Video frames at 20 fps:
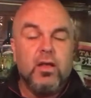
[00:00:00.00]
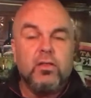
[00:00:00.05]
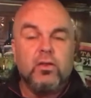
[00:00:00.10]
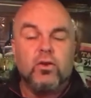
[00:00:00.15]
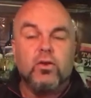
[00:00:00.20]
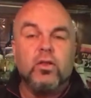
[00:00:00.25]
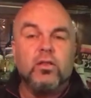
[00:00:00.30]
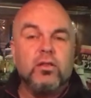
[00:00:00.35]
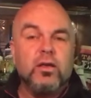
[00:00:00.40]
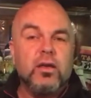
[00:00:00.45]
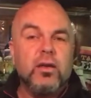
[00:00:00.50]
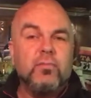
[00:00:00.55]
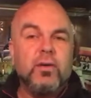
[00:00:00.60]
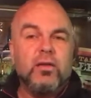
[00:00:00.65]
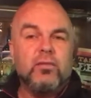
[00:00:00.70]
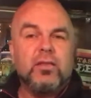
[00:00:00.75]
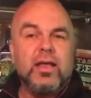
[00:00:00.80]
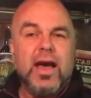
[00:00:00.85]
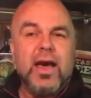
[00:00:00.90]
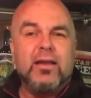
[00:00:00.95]
The The good thing
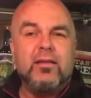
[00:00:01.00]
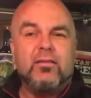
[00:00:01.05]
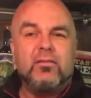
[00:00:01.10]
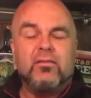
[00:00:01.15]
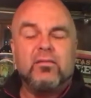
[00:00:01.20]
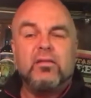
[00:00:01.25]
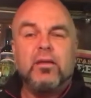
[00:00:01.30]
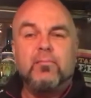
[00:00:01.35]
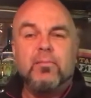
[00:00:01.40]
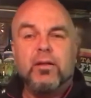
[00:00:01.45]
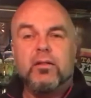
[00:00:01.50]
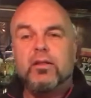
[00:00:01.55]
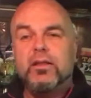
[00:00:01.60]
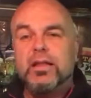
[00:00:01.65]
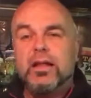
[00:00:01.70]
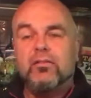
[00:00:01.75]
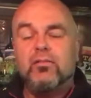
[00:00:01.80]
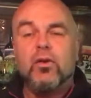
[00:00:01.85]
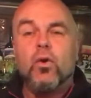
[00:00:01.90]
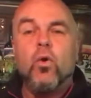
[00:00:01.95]
about that is typically
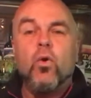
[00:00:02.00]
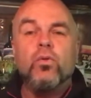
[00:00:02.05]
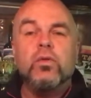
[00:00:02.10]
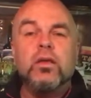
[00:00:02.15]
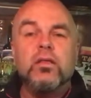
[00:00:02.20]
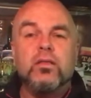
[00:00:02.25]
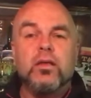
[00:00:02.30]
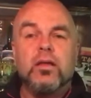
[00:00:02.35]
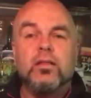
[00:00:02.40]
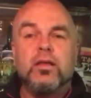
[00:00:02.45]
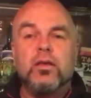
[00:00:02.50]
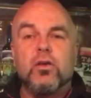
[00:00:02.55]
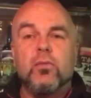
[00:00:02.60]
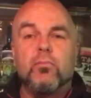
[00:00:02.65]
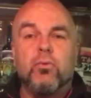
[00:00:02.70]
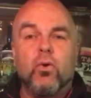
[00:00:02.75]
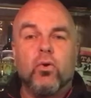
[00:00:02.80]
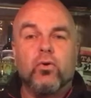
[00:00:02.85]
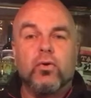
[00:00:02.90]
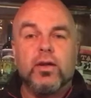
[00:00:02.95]
that's the only thing that
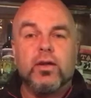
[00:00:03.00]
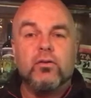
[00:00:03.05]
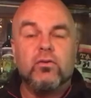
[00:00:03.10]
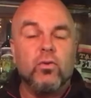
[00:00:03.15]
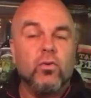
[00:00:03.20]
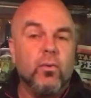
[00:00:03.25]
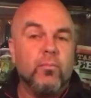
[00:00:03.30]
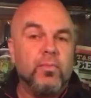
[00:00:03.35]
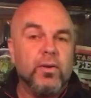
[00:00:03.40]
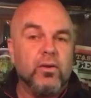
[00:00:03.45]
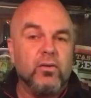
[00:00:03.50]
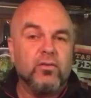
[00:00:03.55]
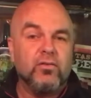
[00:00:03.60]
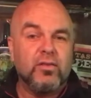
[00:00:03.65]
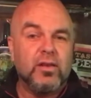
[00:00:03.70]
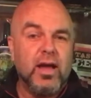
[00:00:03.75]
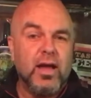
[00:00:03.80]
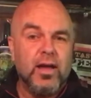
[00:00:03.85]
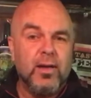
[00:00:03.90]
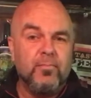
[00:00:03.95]
you pour into a beer
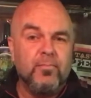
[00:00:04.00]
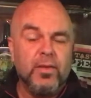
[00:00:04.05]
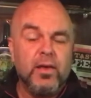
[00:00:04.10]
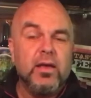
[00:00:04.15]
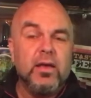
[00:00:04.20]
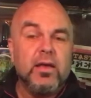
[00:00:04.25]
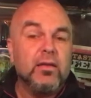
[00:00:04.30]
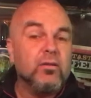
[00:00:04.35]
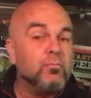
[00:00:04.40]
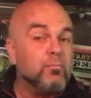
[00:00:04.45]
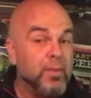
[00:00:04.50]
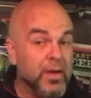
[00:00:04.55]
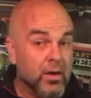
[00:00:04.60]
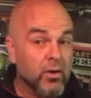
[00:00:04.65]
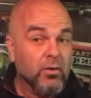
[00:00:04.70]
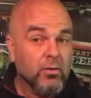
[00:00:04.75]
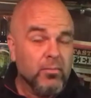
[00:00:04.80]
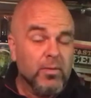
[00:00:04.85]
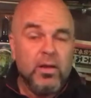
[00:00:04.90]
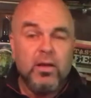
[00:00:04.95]
stein is
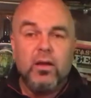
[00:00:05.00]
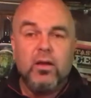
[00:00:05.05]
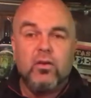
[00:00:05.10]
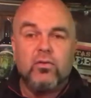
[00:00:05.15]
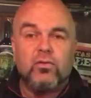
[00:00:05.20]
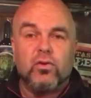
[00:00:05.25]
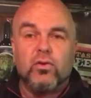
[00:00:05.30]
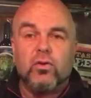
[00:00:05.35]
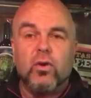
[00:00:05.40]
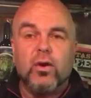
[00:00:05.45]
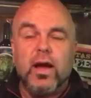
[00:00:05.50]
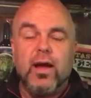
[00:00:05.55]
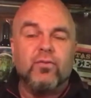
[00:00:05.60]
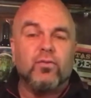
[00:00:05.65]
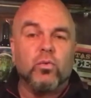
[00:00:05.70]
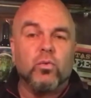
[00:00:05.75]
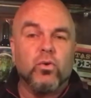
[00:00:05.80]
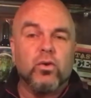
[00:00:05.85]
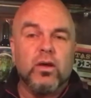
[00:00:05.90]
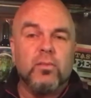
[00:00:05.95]
beer, so you don't
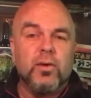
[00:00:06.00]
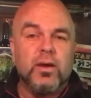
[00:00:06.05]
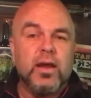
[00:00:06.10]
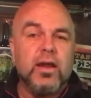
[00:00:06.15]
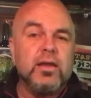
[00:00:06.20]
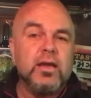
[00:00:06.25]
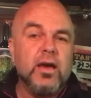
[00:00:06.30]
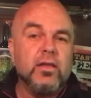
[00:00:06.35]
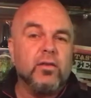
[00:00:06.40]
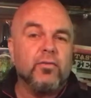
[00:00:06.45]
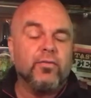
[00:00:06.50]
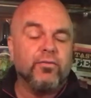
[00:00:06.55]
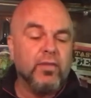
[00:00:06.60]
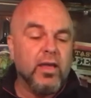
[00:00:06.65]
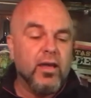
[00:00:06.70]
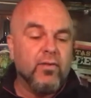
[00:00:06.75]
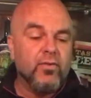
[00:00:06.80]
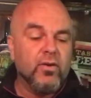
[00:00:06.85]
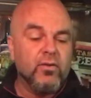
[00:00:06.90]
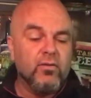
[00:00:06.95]
have to worry about any other
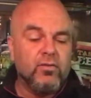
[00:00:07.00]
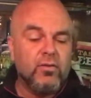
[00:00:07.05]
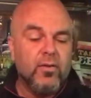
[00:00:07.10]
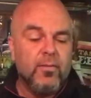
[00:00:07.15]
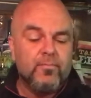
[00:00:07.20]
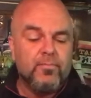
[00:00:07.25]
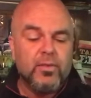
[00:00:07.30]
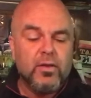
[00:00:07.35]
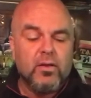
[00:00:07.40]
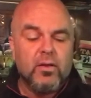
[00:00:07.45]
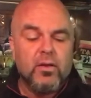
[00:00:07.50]
flavors.